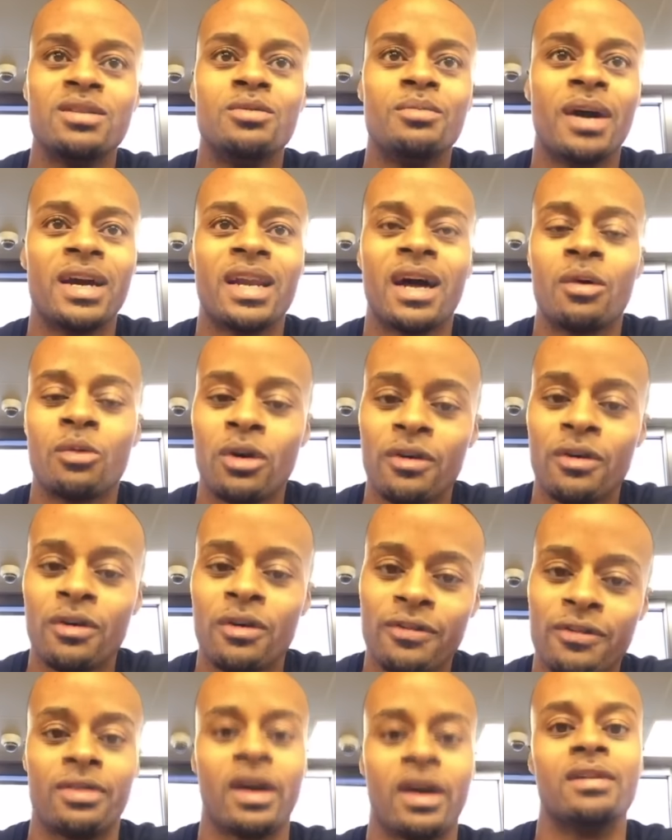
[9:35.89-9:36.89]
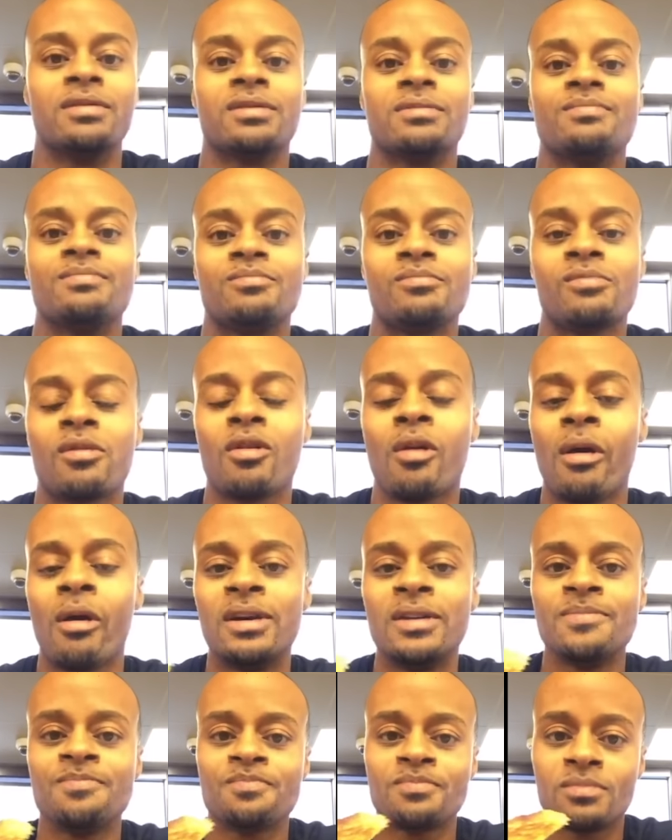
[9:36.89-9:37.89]
you might not want five thousand.
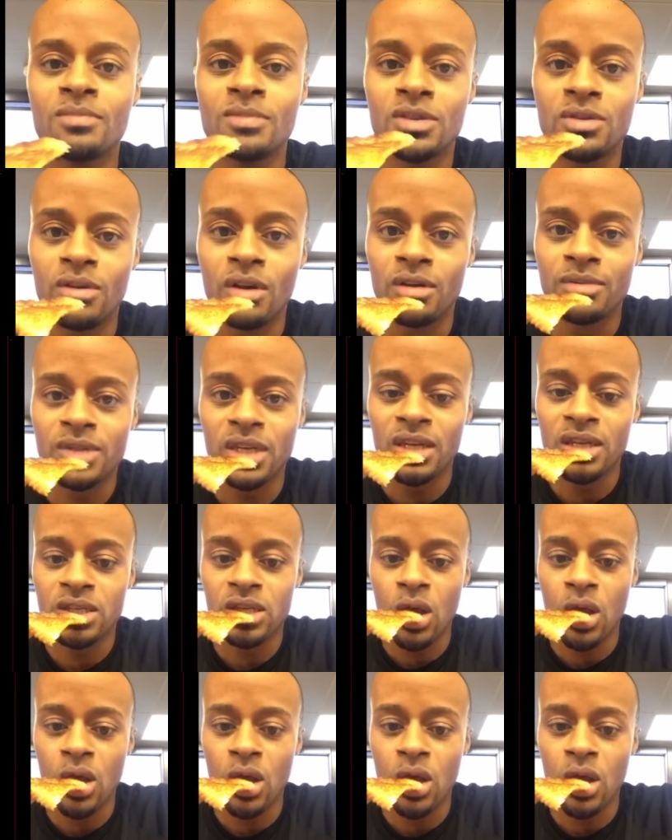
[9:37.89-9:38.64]
You know what I'm saying?